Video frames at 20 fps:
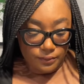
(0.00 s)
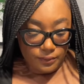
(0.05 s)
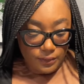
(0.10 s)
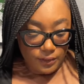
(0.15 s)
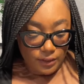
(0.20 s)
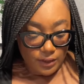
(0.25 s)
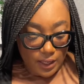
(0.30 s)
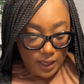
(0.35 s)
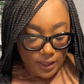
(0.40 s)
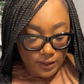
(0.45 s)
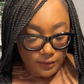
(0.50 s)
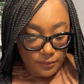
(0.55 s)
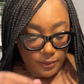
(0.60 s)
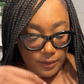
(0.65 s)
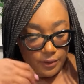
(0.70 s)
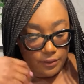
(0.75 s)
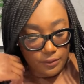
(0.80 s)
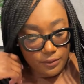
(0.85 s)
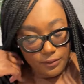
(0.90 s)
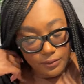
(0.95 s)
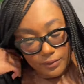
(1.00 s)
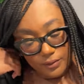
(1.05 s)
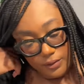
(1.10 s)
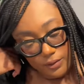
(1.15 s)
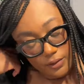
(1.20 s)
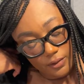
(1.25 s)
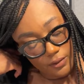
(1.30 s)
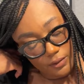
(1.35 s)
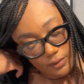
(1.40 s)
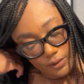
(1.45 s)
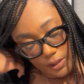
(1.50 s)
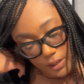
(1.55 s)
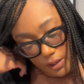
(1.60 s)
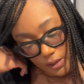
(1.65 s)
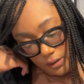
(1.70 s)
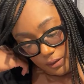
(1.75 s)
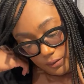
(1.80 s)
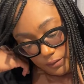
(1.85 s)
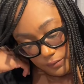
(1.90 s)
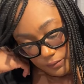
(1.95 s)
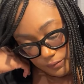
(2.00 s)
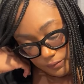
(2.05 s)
Nine of Pentacles, child.